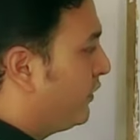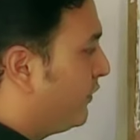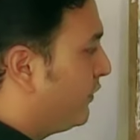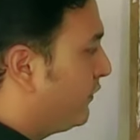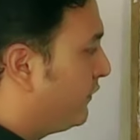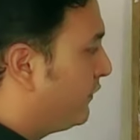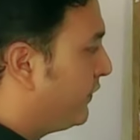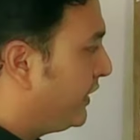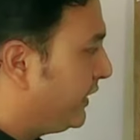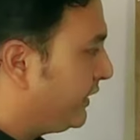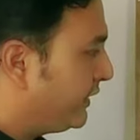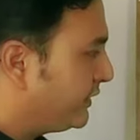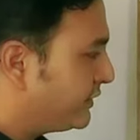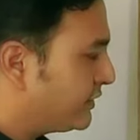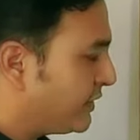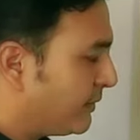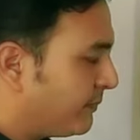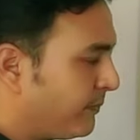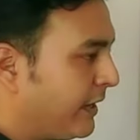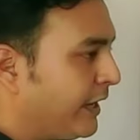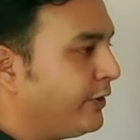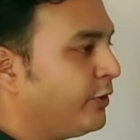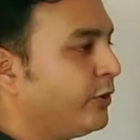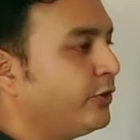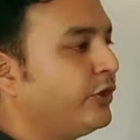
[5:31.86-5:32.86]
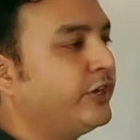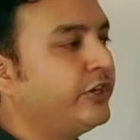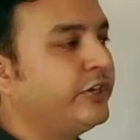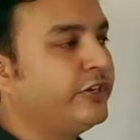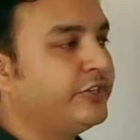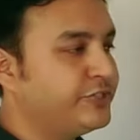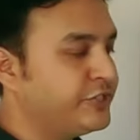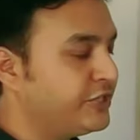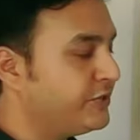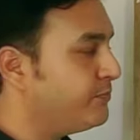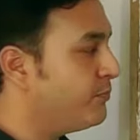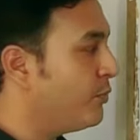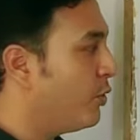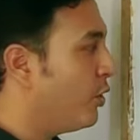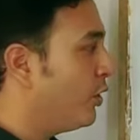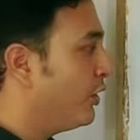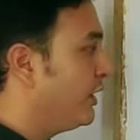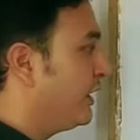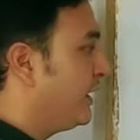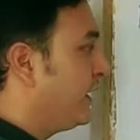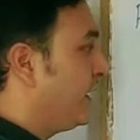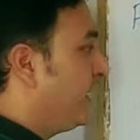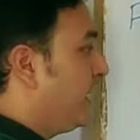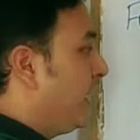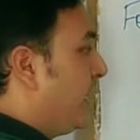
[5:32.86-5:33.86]
When it is applied on a rigid
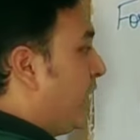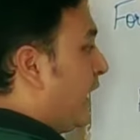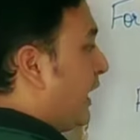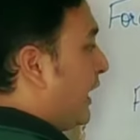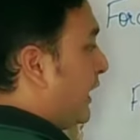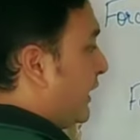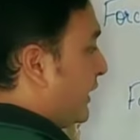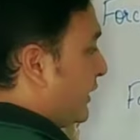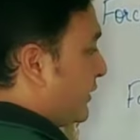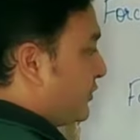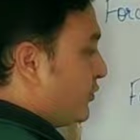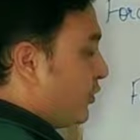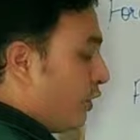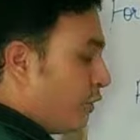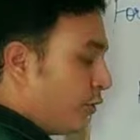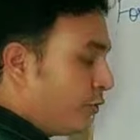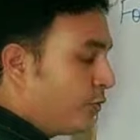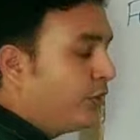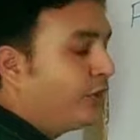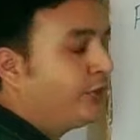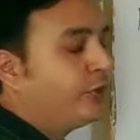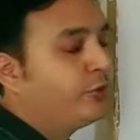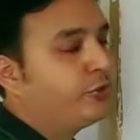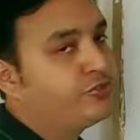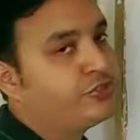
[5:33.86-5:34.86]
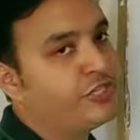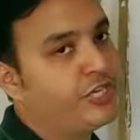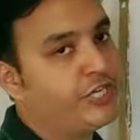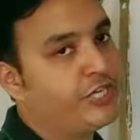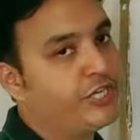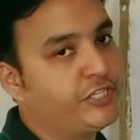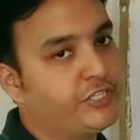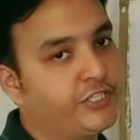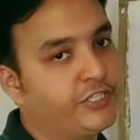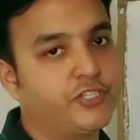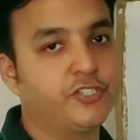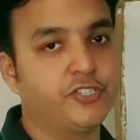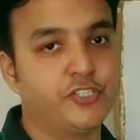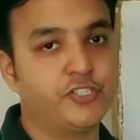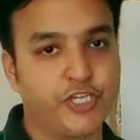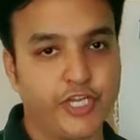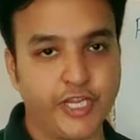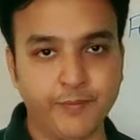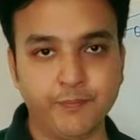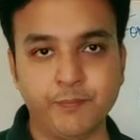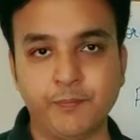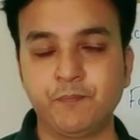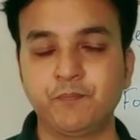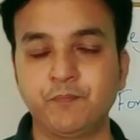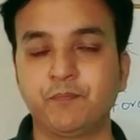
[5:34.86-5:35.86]
body, it is not going to change its
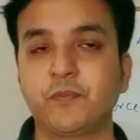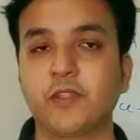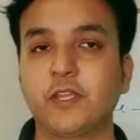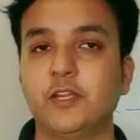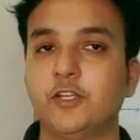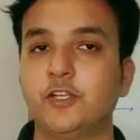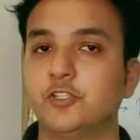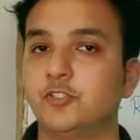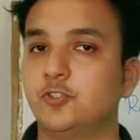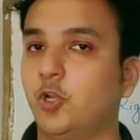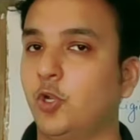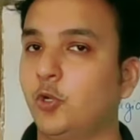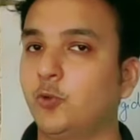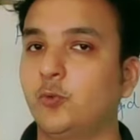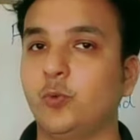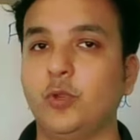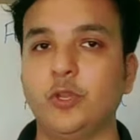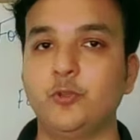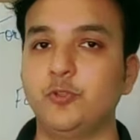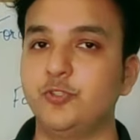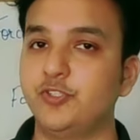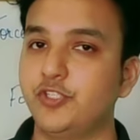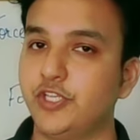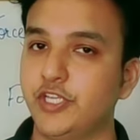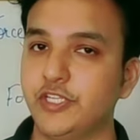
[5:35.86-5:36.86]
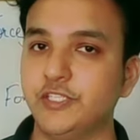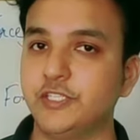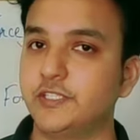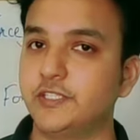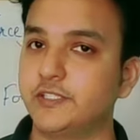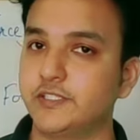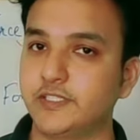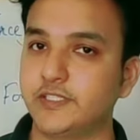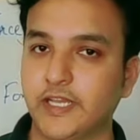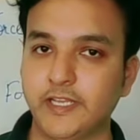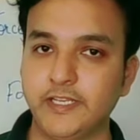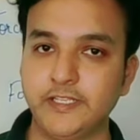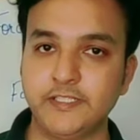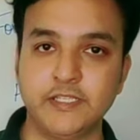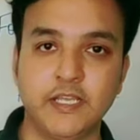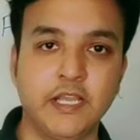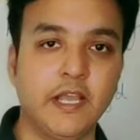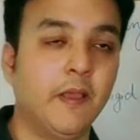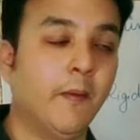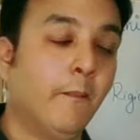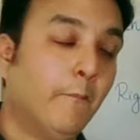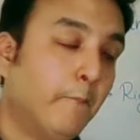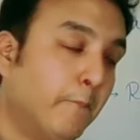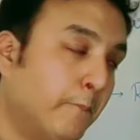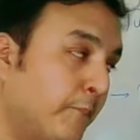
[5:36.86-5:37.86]
shape, it is not going to change its size,
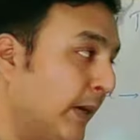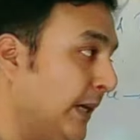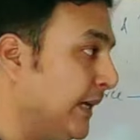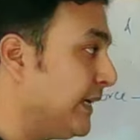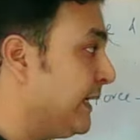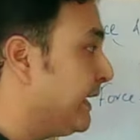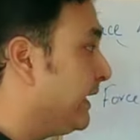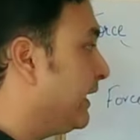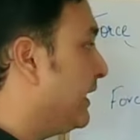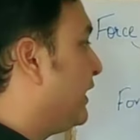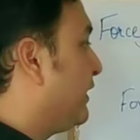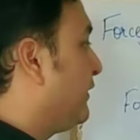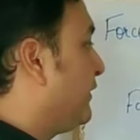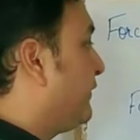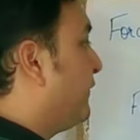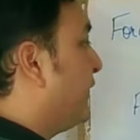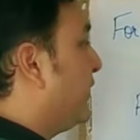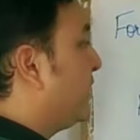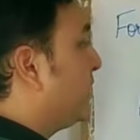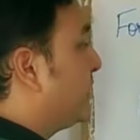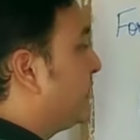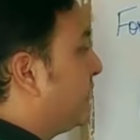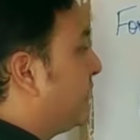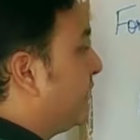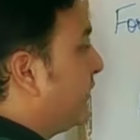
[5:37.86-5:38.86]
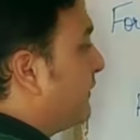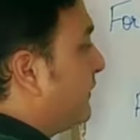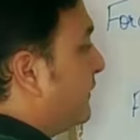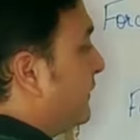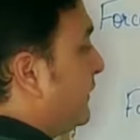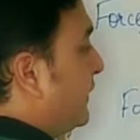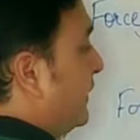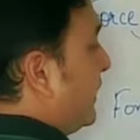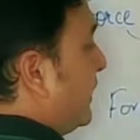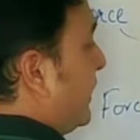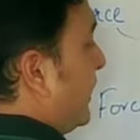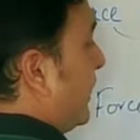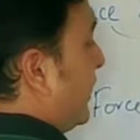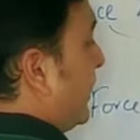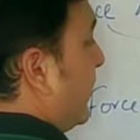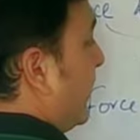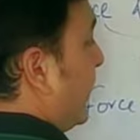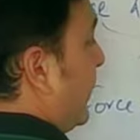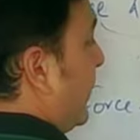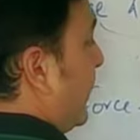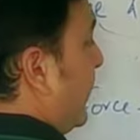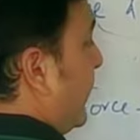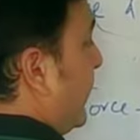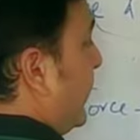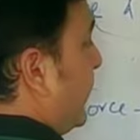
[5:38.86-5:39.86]
but it will give
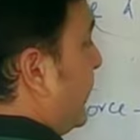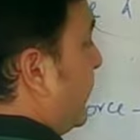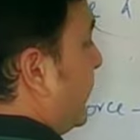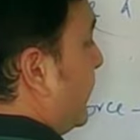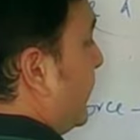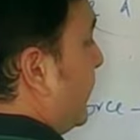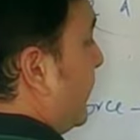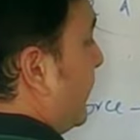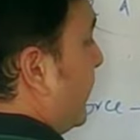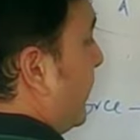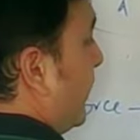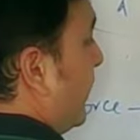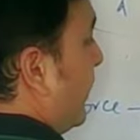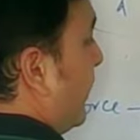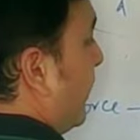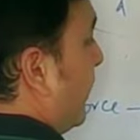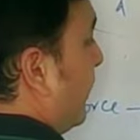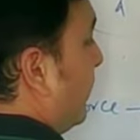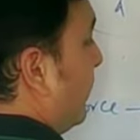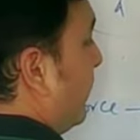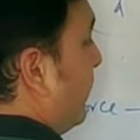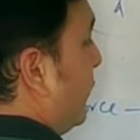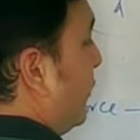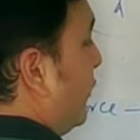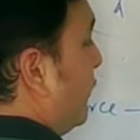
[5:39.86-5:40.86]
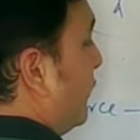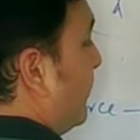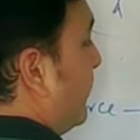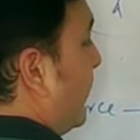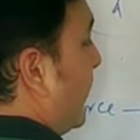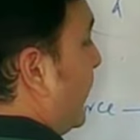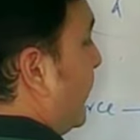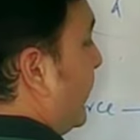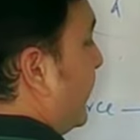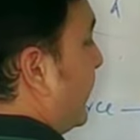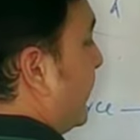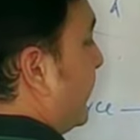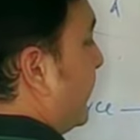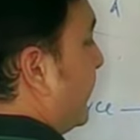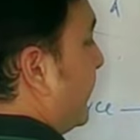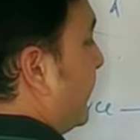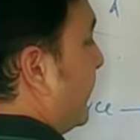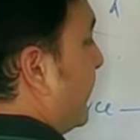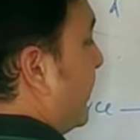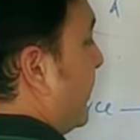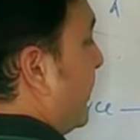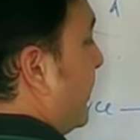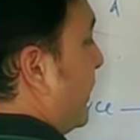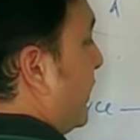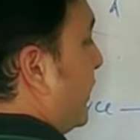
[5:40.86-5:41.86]
it a movement.
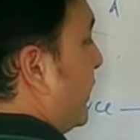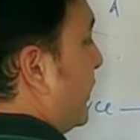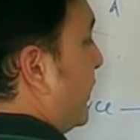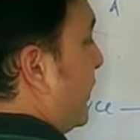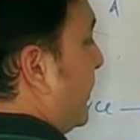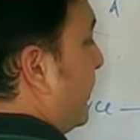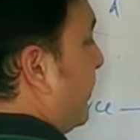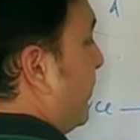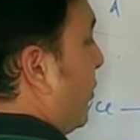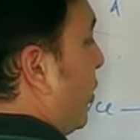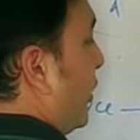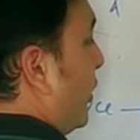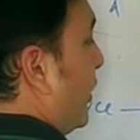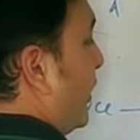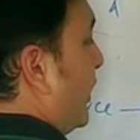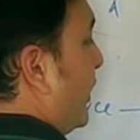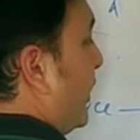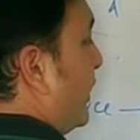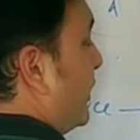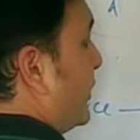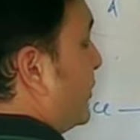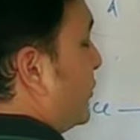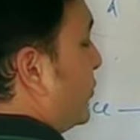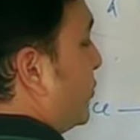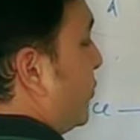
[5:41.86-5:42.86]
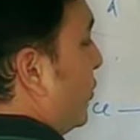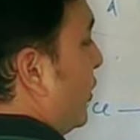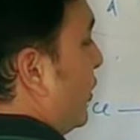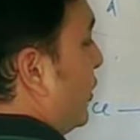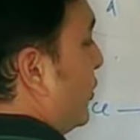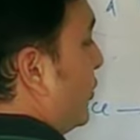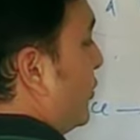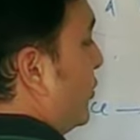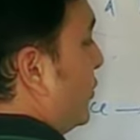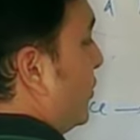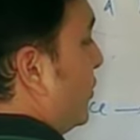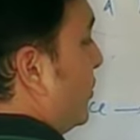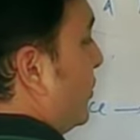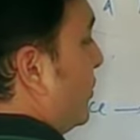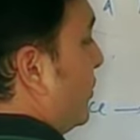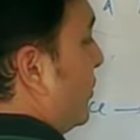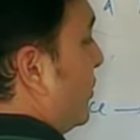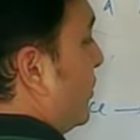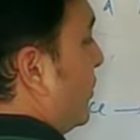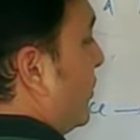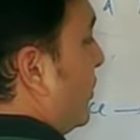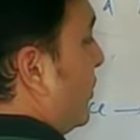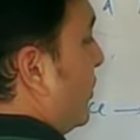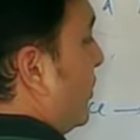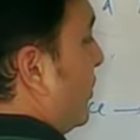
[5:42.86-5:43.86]
The body is going to
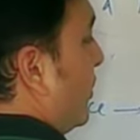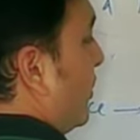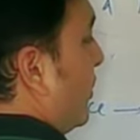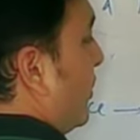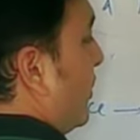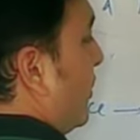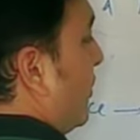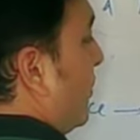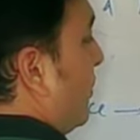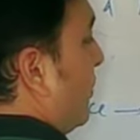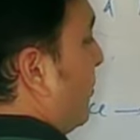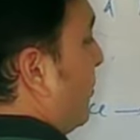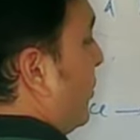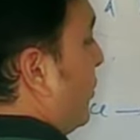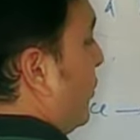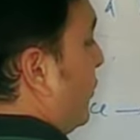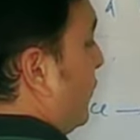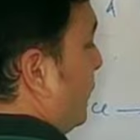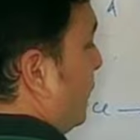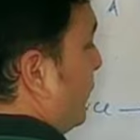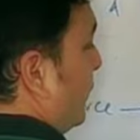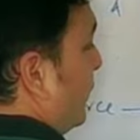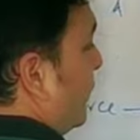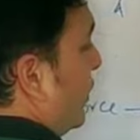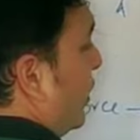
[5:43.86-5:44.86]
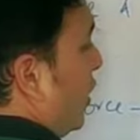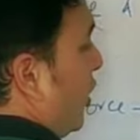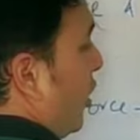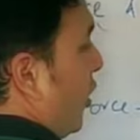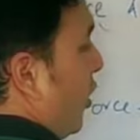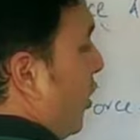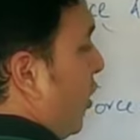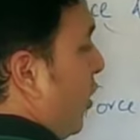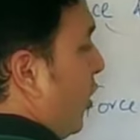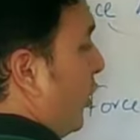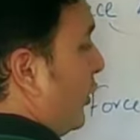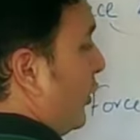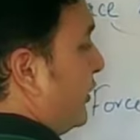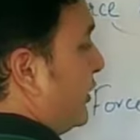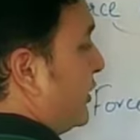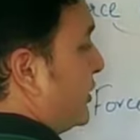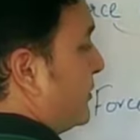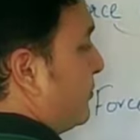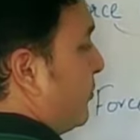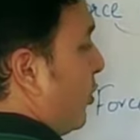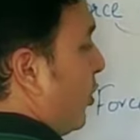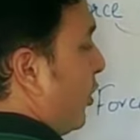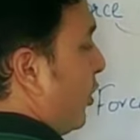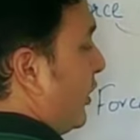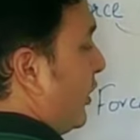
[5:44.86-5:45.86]
move, or this
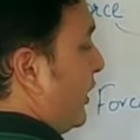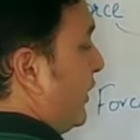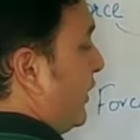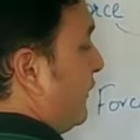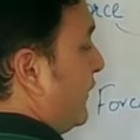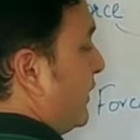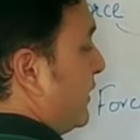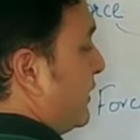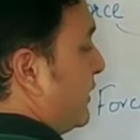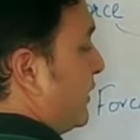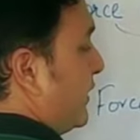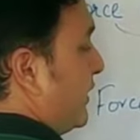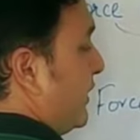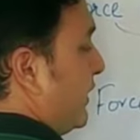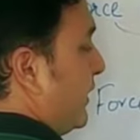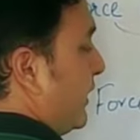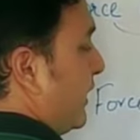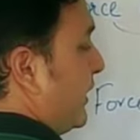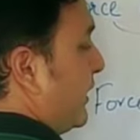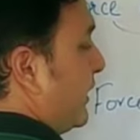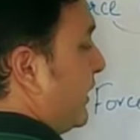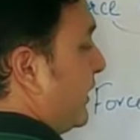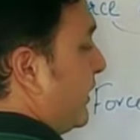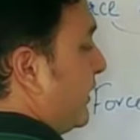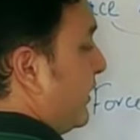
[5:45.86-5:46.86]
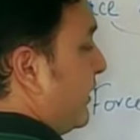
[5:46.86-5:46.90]
body will create,